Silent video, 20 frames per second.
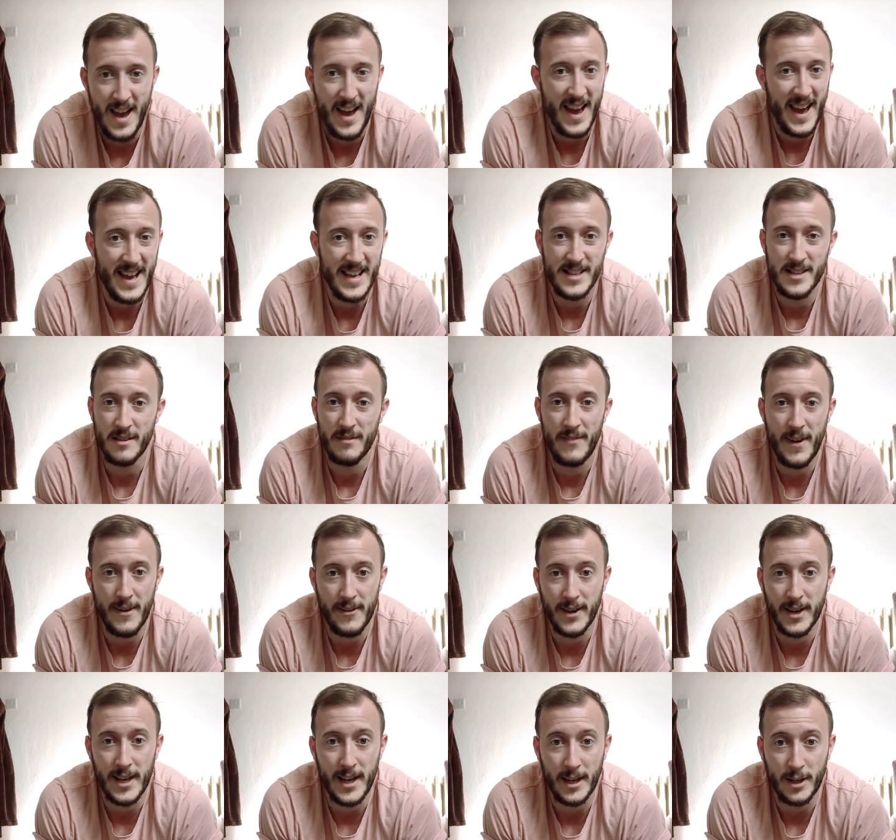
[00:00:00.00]
It's a very
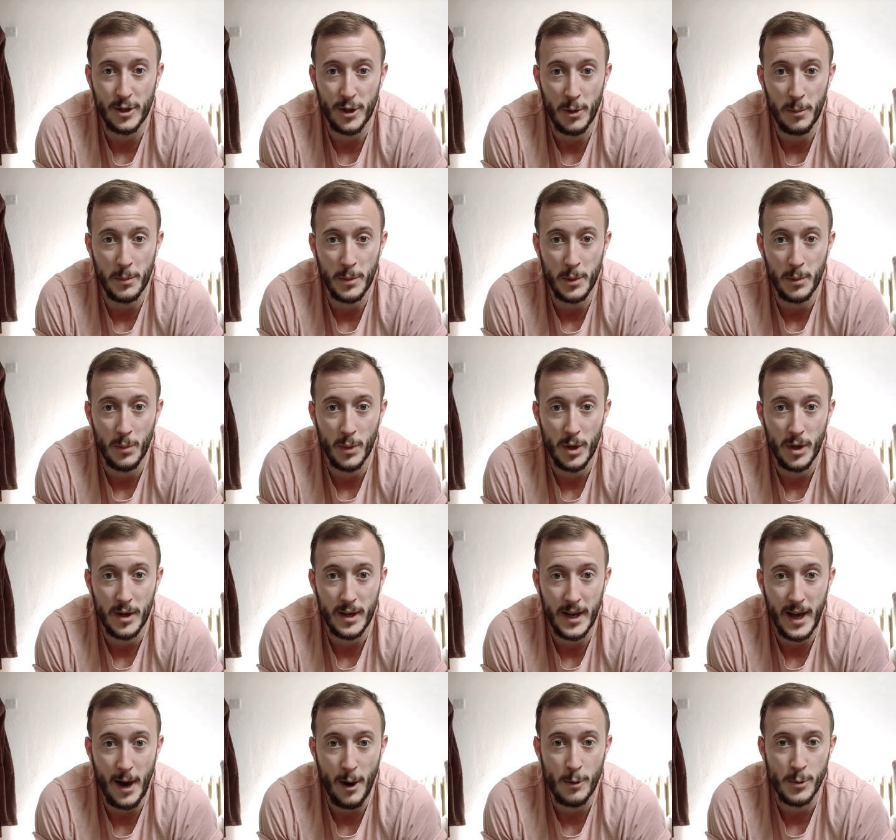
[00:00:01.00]
leg dominant
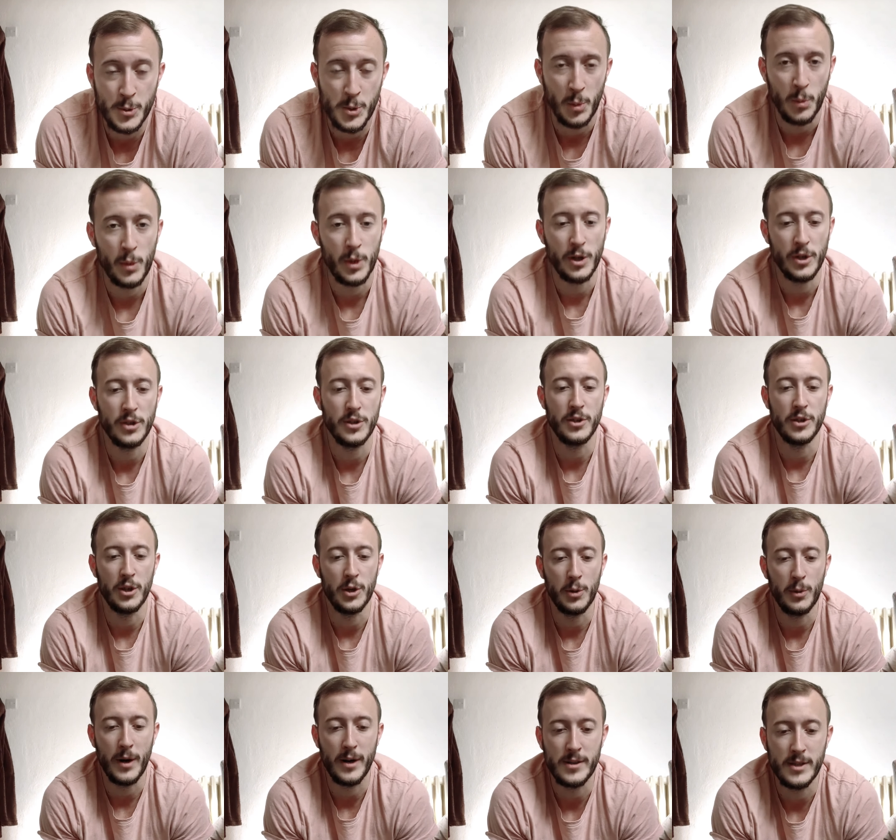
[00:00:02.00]
workout, so we're going to
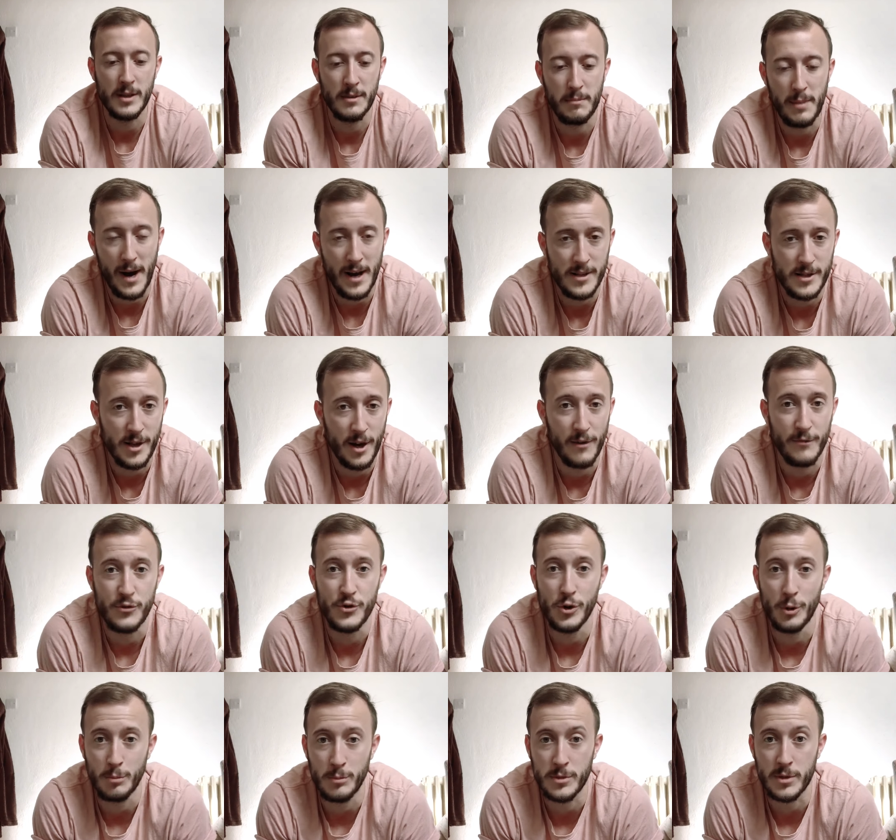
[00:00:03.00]
do a Tabata of
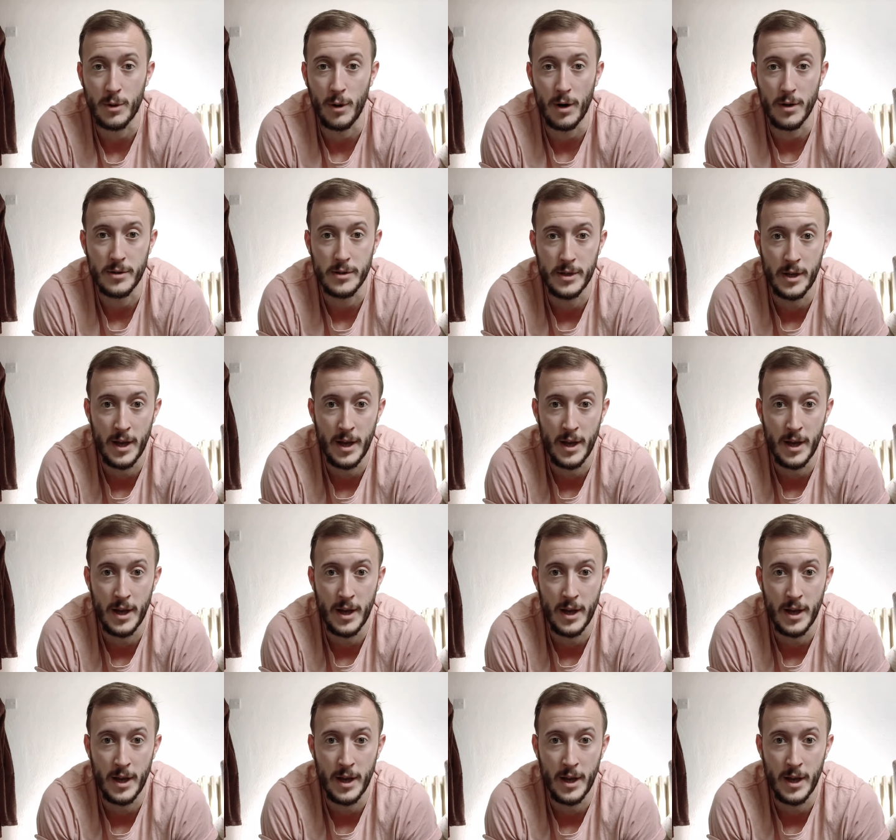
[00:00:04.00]
jump squats.